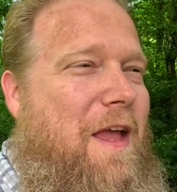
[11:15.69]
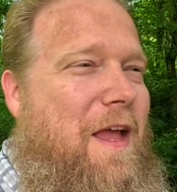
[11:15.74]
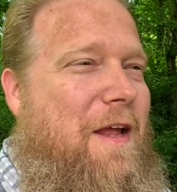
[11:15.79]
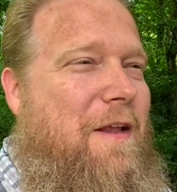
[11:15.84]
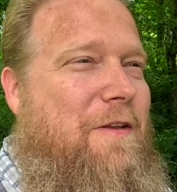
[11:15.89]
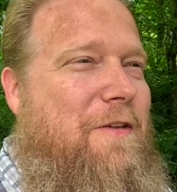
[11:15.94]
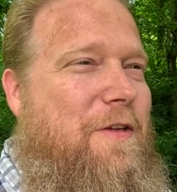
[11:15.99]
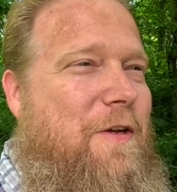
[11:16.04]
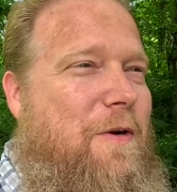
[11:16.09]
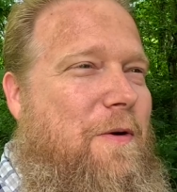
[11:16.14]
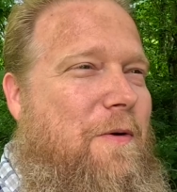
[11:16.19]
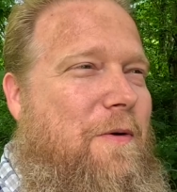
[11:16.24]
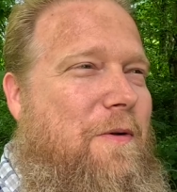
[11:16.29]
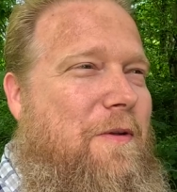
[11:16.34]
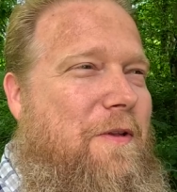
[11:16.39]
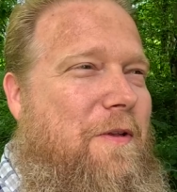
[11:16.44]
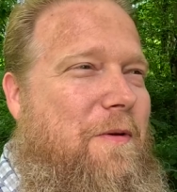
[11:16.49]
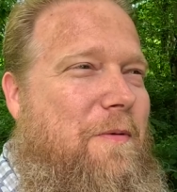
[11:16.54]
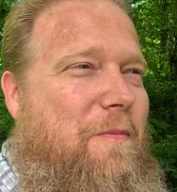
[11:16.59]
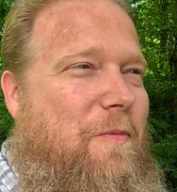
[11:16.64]
And so
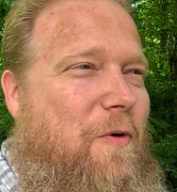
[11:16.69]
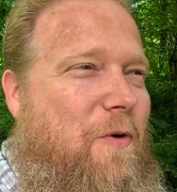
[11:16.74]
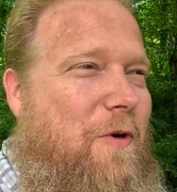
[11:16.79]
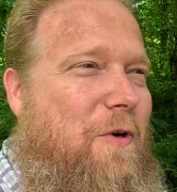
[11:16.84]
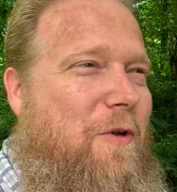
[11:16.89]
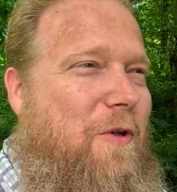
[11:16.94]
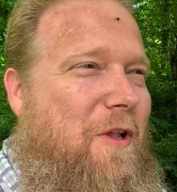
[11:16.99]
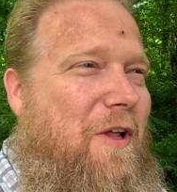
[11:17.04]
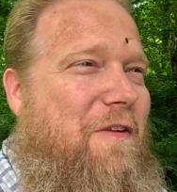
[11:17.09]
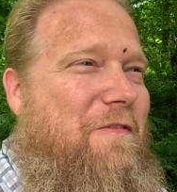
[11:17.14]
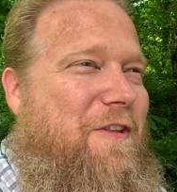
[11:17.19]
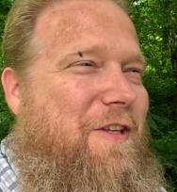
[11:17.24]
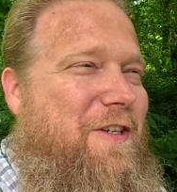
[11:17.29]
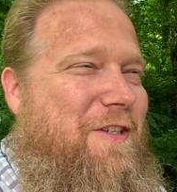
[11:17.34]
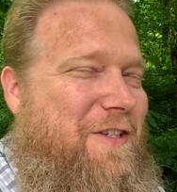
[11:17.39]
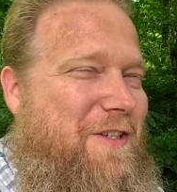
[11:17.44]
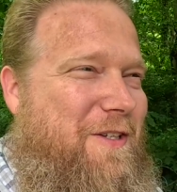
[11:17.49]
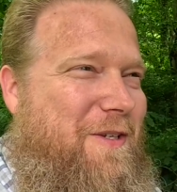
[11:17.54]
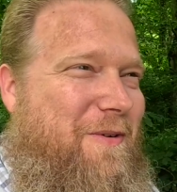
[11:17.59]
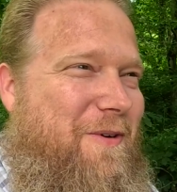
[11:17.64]
the moral of
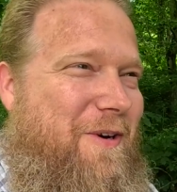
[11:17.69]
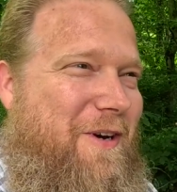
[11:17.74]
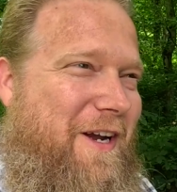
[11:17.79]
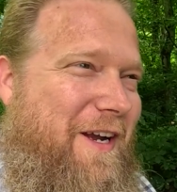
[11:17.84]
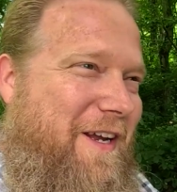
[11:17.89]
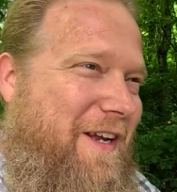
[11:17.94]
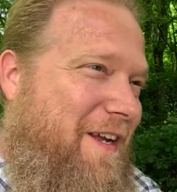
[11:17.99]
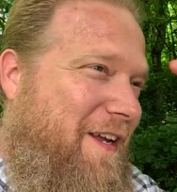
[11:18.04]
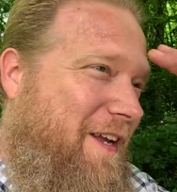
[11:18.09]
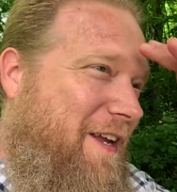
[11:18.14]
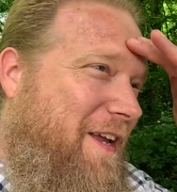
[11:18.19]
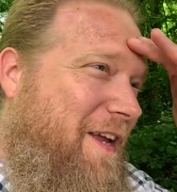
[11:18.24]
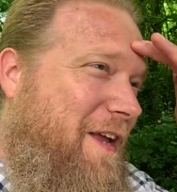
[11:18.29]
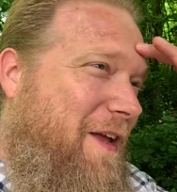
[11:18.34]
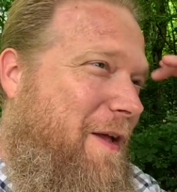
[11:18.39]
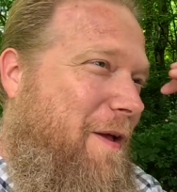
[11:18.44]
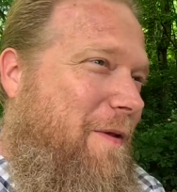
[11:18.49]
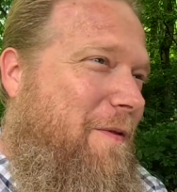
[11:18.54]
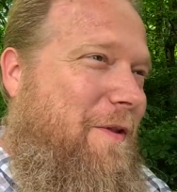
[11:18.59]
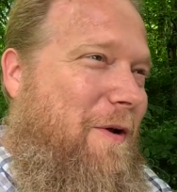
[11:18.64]
the story,
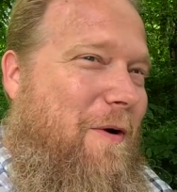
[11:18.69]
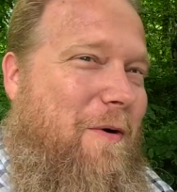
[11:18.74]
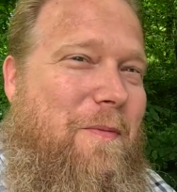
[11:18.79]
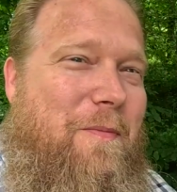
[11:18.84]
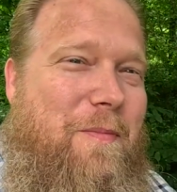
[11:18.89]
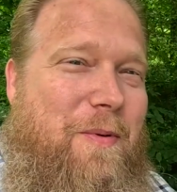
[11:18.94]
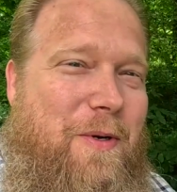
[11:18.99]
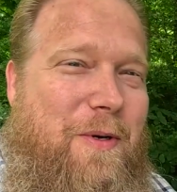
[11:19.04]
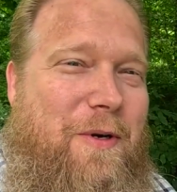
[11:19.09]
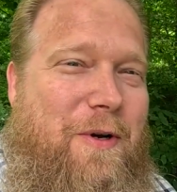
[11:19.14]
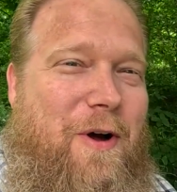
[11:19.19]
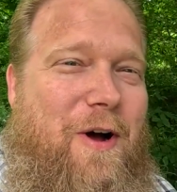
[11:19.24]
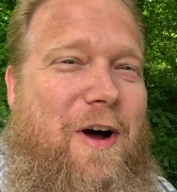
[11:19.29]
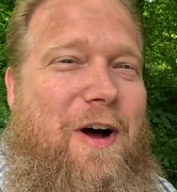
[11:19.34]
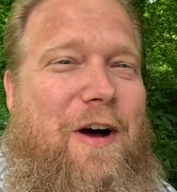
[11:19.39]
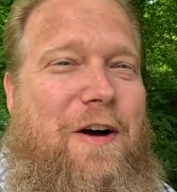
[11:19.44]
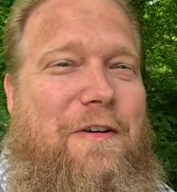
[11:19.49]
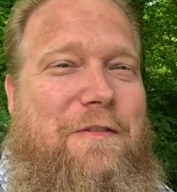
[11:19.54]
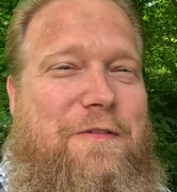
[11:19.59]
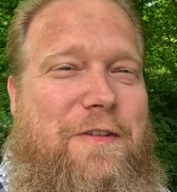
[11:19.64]
don't put
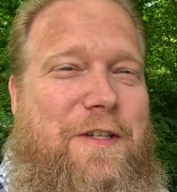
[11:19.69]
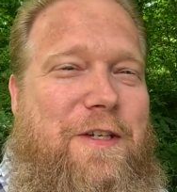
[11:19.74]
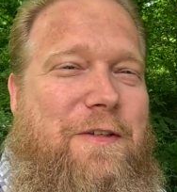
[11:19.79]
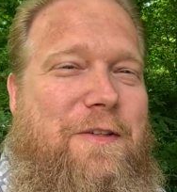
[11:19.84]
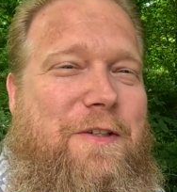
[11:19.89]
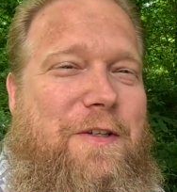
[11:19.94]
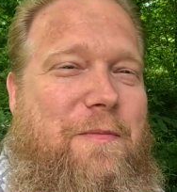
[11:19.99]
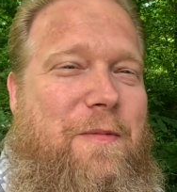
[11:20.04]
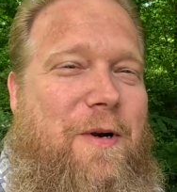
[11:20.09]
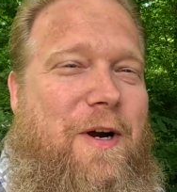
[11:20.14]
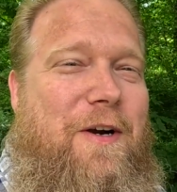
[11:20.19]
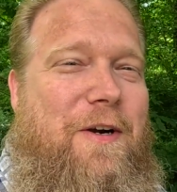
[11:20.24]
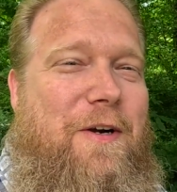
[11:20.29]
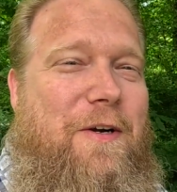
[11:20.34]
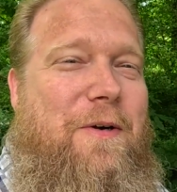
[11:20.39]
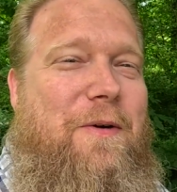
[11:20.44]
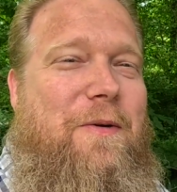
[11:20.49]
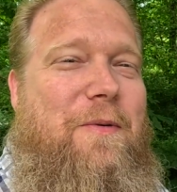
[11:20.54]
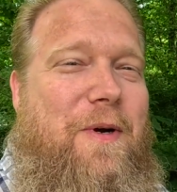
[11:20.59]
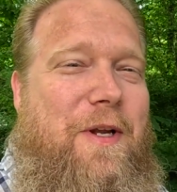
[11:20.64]
off till
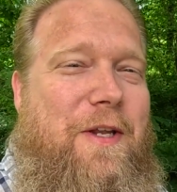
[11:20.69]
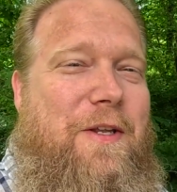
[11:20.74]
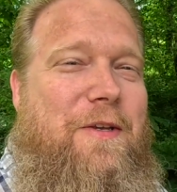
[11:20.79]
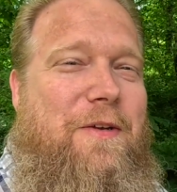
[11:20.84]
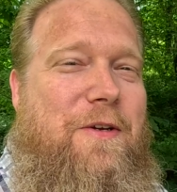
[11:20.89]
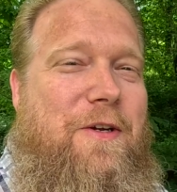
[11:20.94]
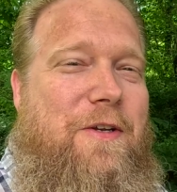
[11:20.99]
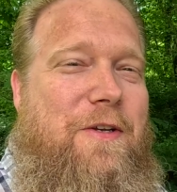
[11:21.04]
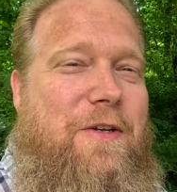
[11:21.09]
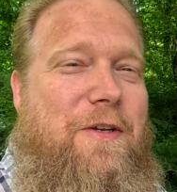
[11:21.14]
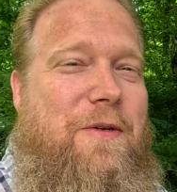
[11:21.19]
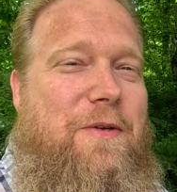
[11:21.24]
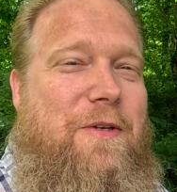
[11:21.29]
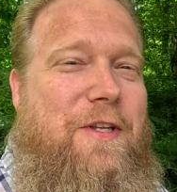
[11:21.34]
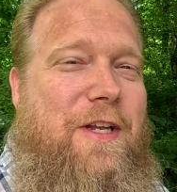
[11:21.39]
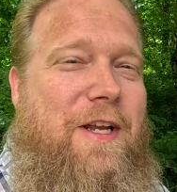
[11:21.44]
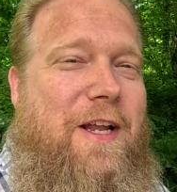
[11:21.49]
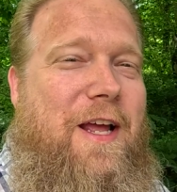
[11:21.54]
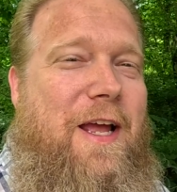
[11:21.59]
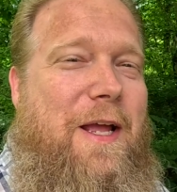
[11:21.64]
tomorrow what you could do
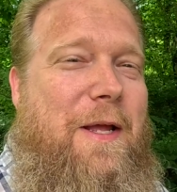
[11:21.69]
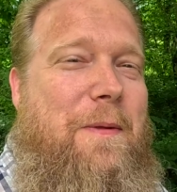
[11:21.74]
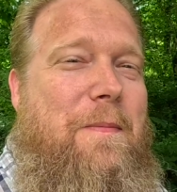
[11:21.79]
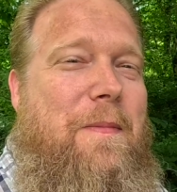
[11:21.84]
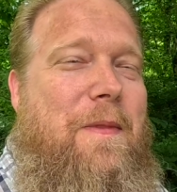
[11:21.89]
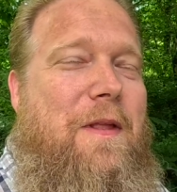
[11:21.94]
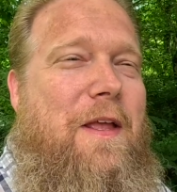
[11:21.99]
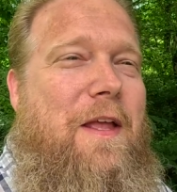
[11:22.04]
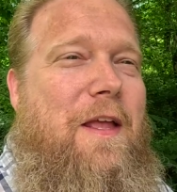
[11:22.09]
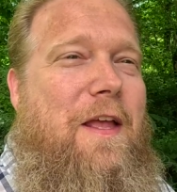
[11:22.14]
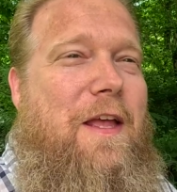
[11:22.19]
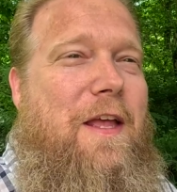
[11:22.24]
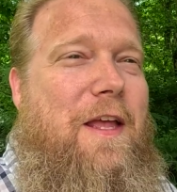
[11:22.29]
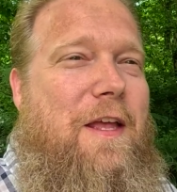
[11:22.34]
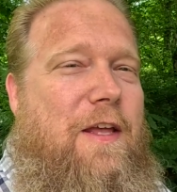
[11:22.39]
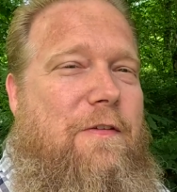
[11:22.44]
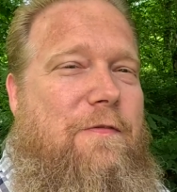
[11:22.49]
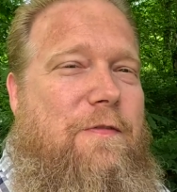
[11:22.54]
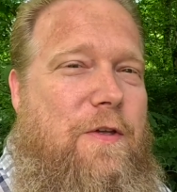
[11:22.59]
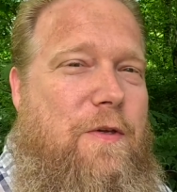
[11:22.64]
today.
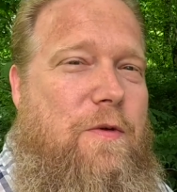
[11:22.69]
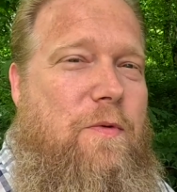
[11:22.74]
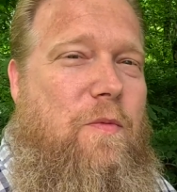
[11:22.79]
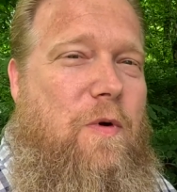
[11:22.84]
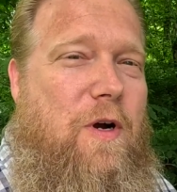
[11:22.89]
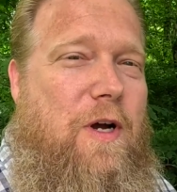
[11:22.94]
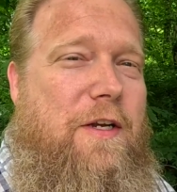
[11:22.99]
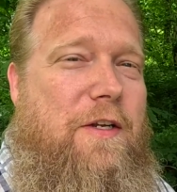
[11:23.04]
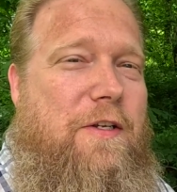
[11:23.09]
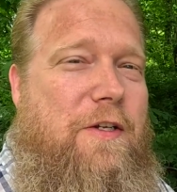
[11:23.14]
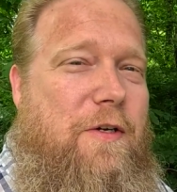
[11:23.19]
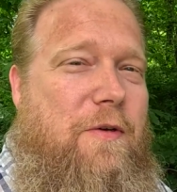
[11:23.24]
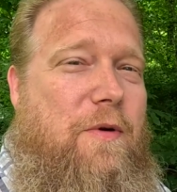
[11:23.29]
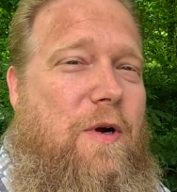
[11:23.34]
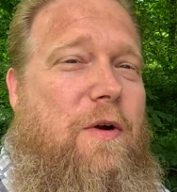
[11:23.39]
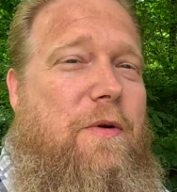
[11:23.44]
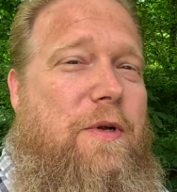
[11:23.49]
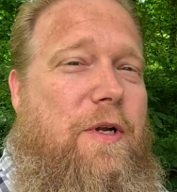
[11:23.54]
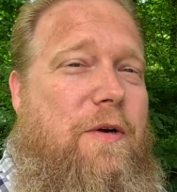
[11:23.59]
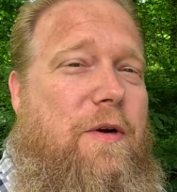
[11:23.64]
If you want to
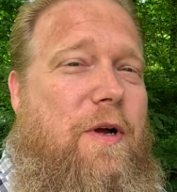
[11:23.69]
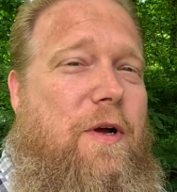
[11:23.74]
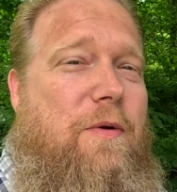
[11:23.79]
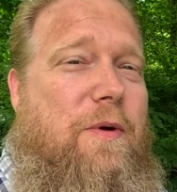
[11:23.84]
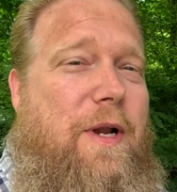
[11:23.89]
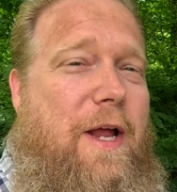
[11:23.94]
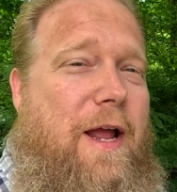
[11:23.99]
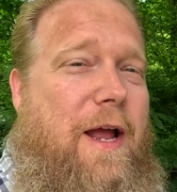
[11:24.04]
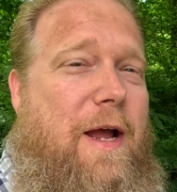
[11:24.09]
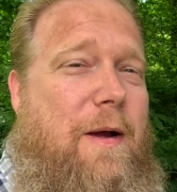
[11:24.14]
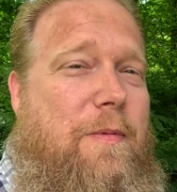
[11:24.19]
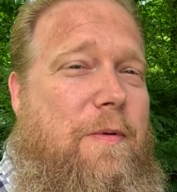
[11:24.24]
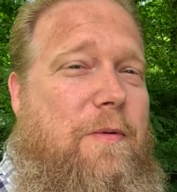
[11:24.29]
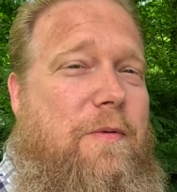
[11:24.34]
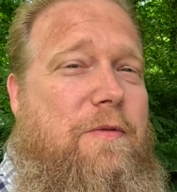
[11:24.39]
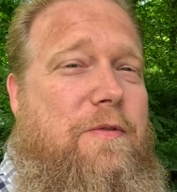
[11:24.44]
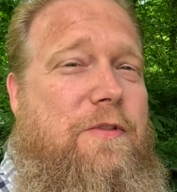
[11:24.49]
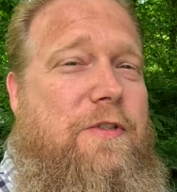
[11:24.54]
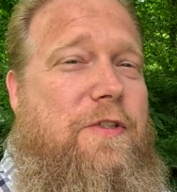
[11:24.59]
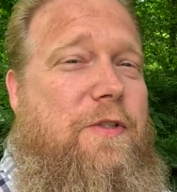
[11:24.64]
grow your own
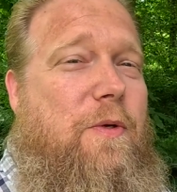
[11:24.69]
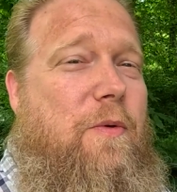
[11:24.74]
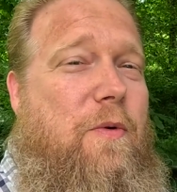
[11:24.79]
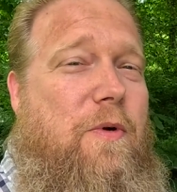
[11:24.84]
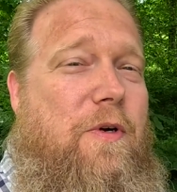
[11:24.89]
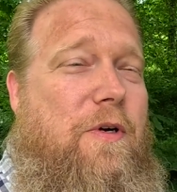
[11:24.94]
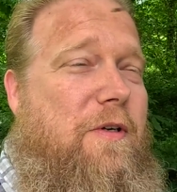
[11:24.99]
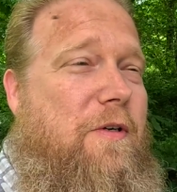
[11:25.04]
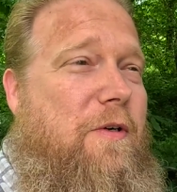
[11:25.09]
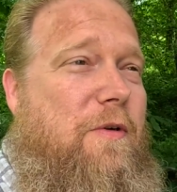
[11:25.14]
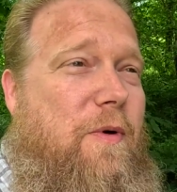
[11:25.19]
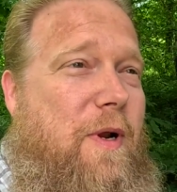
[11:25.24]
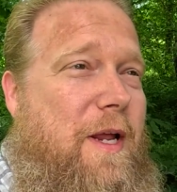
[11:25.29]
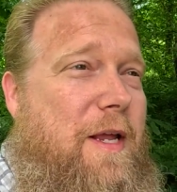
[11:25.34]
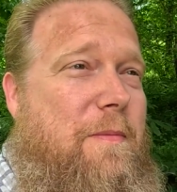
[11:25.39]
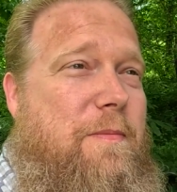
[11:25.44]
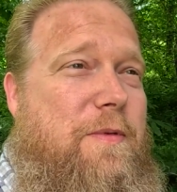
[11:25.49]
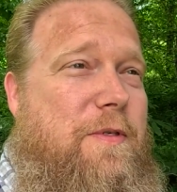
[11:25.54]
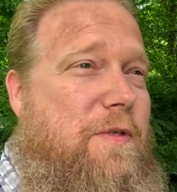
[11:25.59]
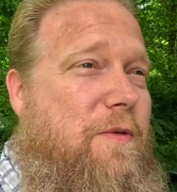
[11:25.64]
apples or
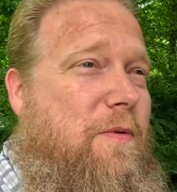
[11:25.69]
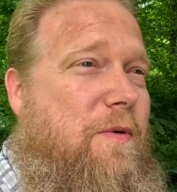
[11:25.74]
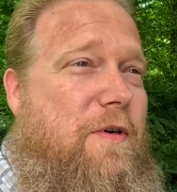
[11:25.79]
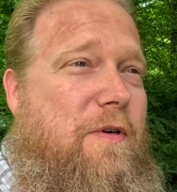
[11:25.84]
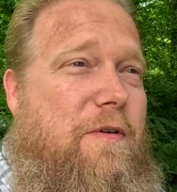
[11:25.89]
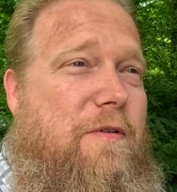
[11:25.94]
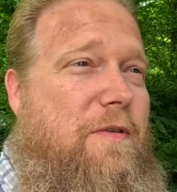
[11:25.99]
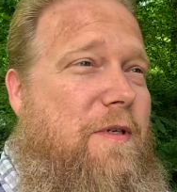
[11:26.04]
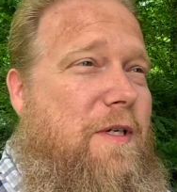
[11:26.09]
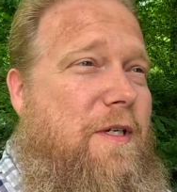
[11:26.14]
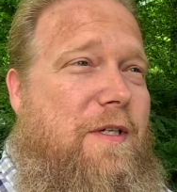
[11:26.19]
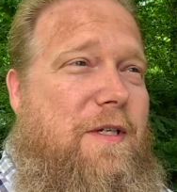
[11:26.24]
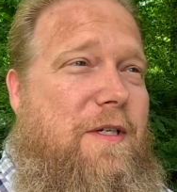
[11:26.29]
grapes or